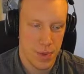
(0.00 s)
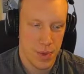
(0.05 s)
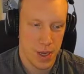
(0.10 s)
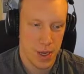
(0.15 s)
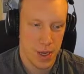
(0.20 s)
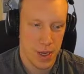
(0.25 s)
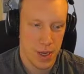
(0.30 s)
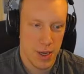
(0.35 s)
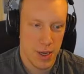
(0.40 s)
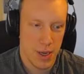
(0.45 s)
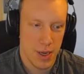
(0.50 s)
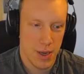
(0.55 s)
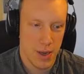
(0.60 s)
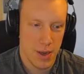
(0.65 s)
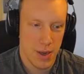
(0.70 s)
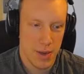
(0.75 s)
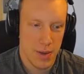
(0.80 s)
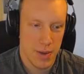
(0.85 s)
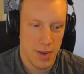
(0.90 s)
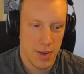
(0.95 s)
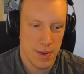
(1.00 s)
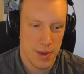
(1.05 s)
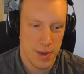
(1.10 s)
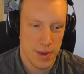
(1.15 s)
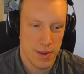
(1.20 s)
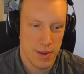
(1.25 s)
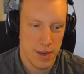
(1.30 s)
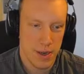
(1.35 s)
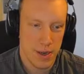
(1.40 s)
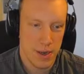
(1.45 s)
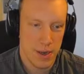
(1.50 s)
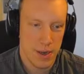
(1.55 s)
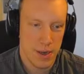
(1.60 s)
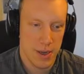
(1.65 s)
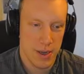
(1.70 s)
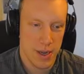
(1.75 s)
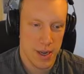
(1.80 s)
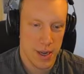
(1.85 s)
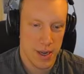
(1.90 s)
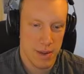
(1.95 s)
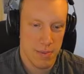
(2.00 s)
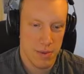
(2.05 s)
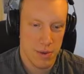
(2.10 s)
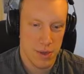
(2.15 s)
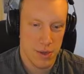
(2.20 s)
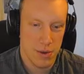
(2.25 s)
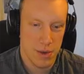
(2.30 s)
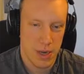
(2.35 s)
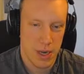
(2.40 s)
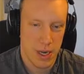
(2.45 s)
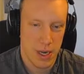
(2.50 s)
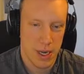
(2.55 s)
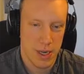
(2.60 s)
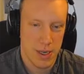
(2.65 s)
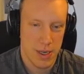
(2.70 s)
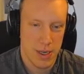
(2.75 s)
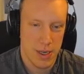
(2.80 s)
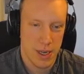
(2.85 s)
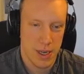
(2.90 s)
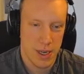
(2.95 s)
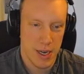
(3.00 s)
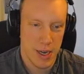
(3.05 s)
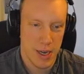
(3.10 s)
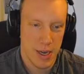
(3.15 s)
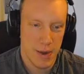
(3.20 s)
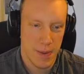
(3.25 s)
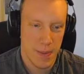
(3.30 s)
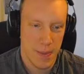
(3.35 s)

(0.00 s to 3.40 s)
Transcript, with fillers: uh, I'm gonna name you Gluttony then.